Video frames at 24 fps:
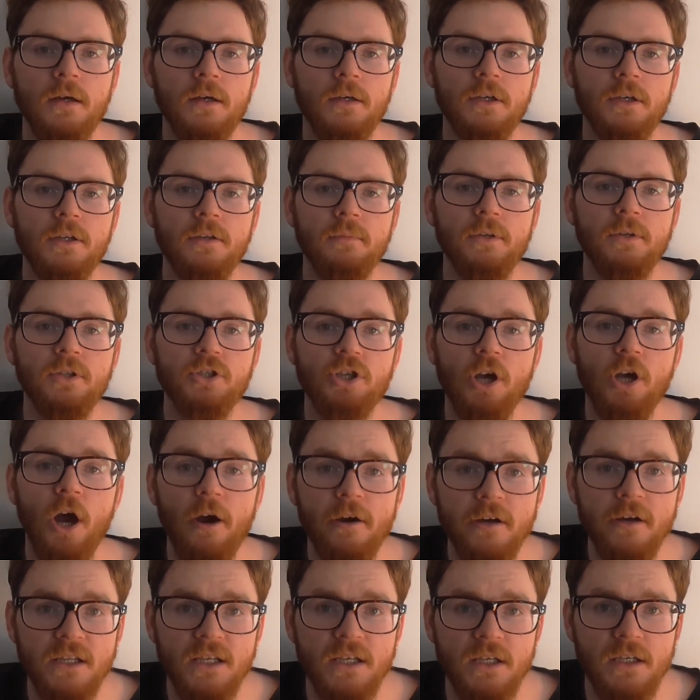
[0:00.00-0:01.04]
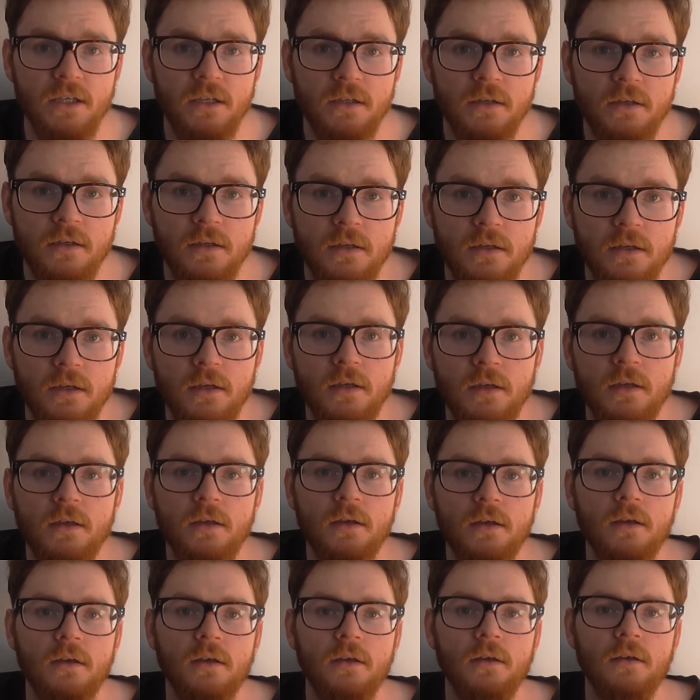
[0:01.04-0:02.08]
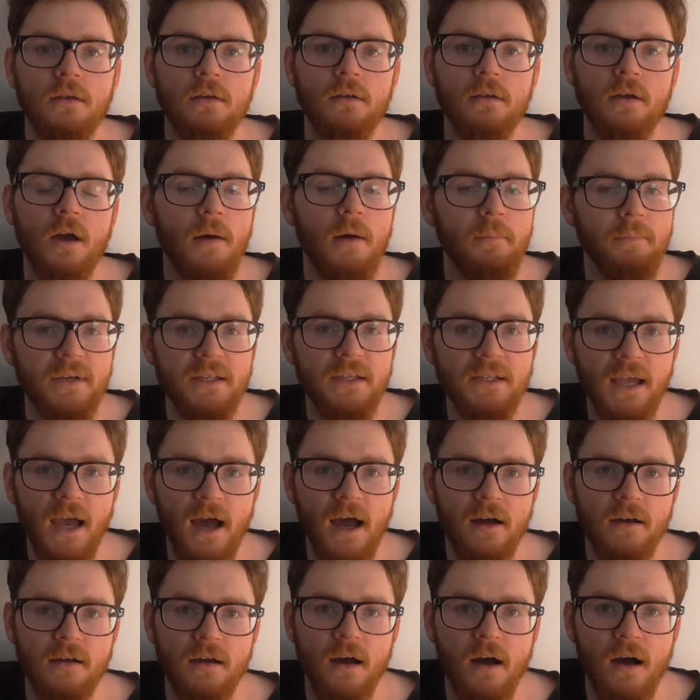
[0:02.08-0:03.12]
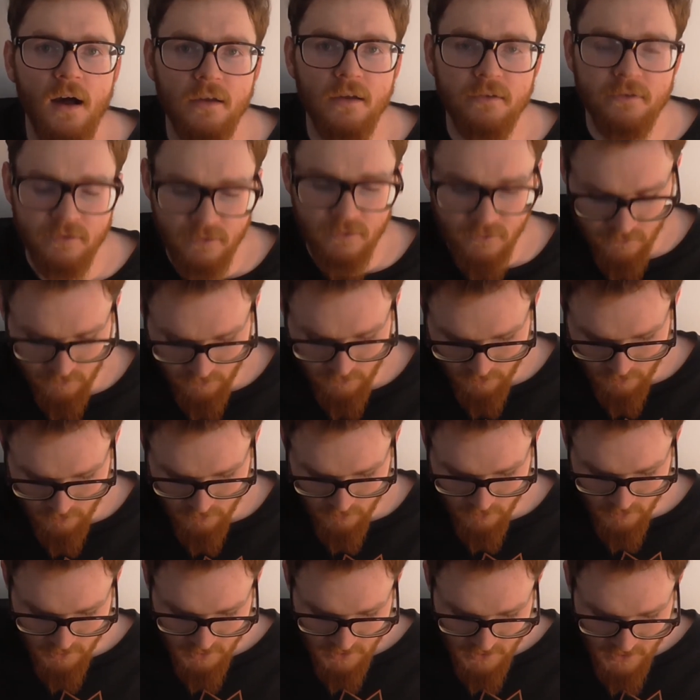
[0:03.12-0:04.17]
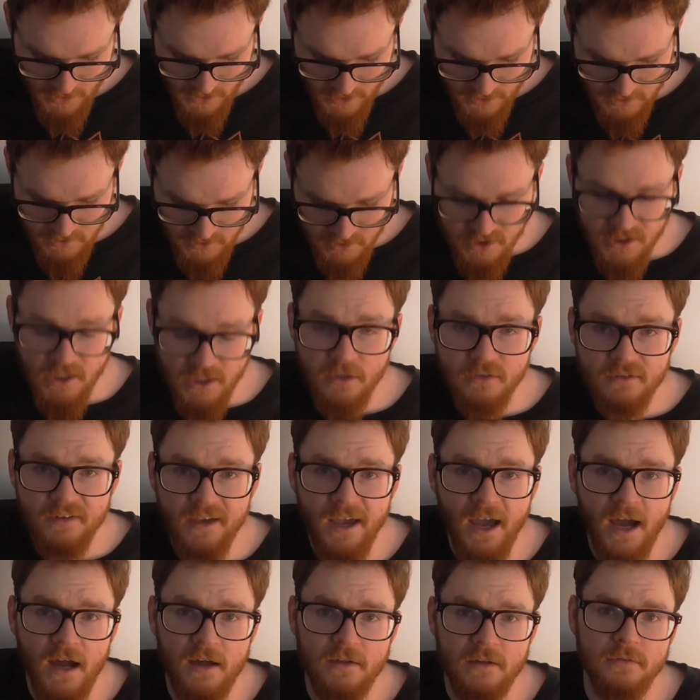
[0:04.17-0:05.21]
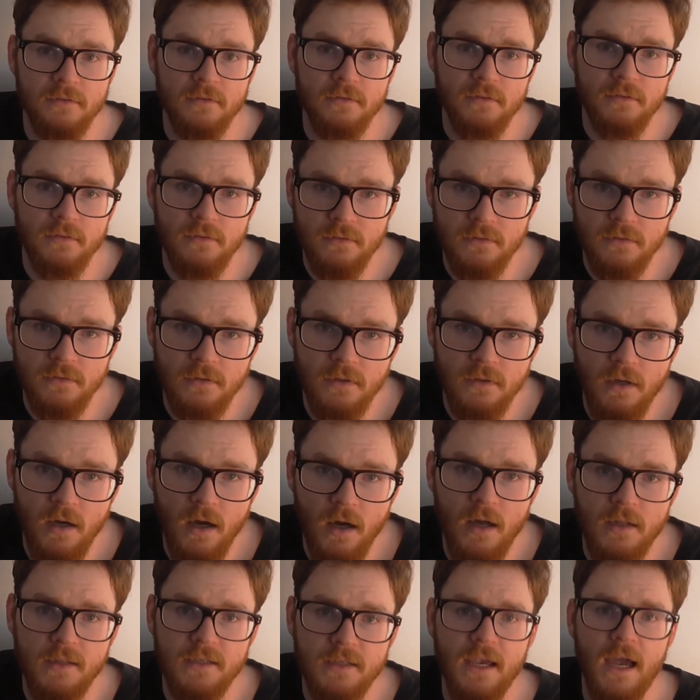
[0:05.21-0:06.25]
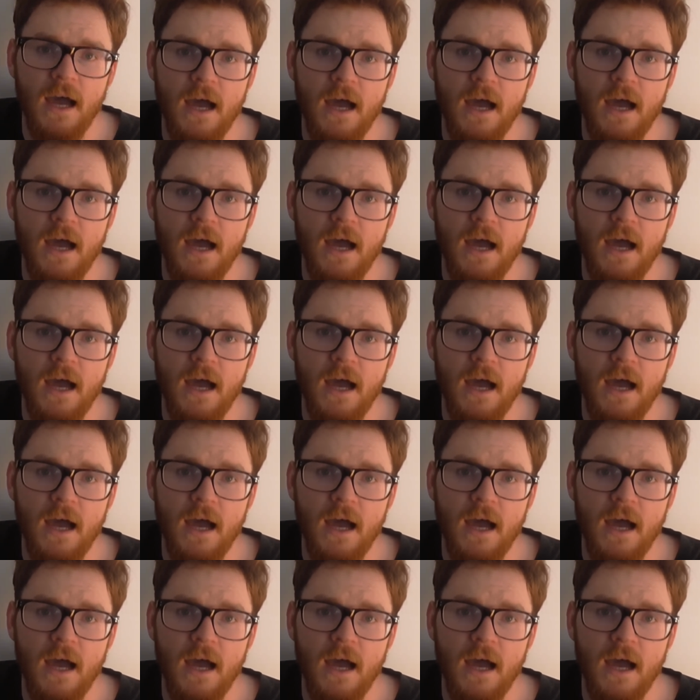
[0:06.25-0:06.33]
you're the majority. Can't be the outcasts. You're the Chilltown are the